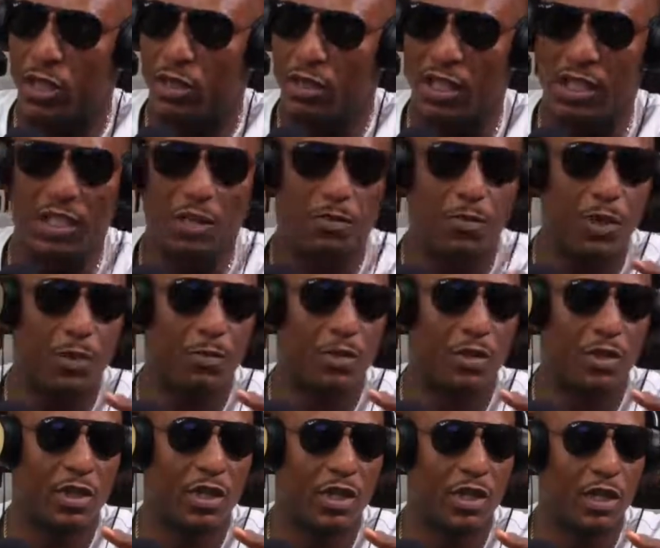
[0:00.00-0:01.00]
These
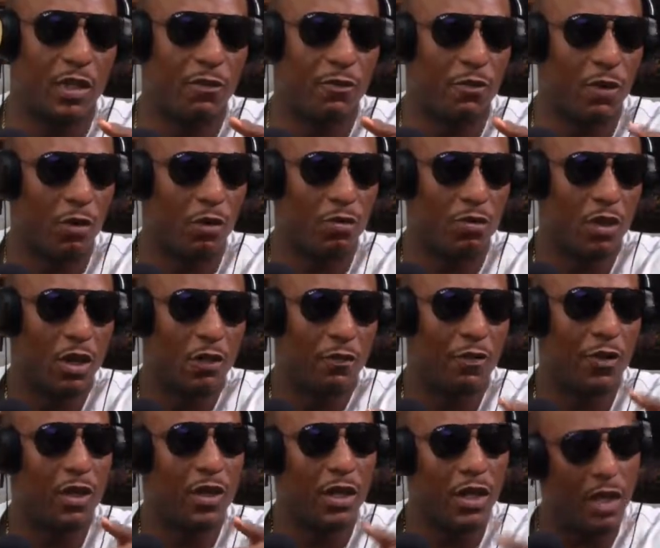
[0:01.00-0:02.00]
people killing for
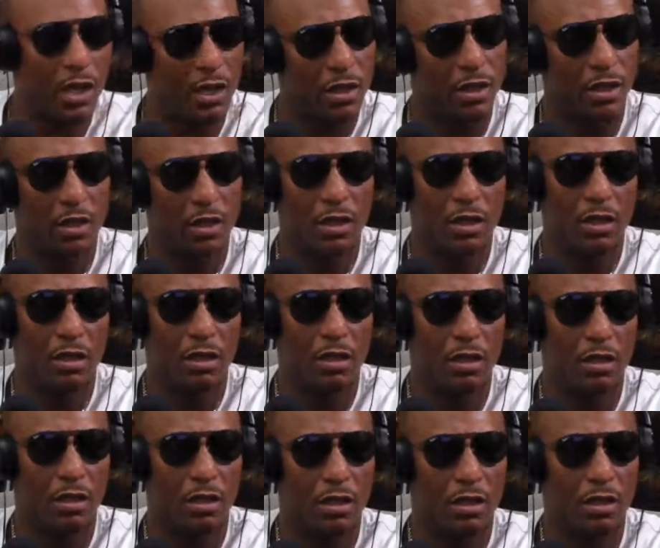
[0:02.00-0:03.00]
nothing.
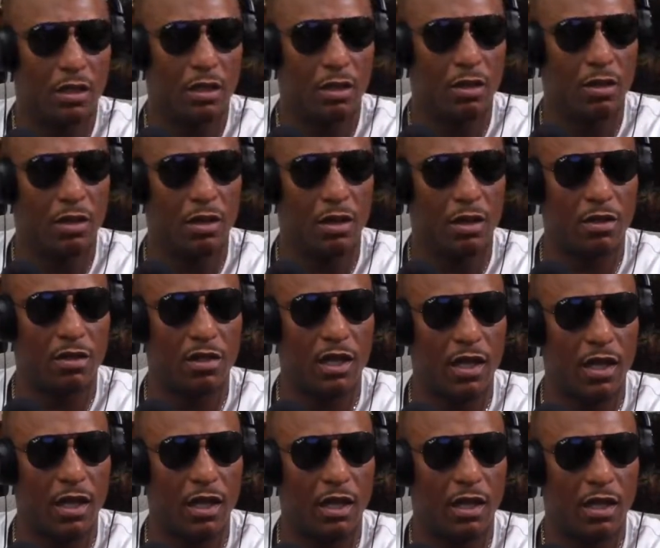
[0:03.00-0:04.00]
You made me mad,
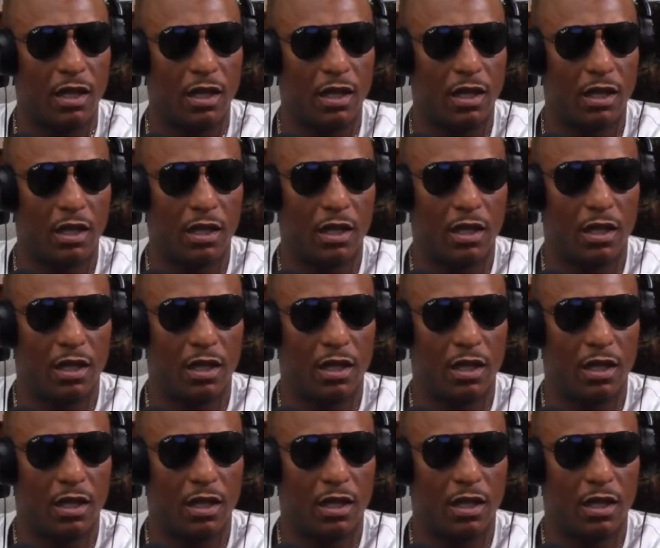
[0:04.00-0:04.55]
so I'm finna shoot you.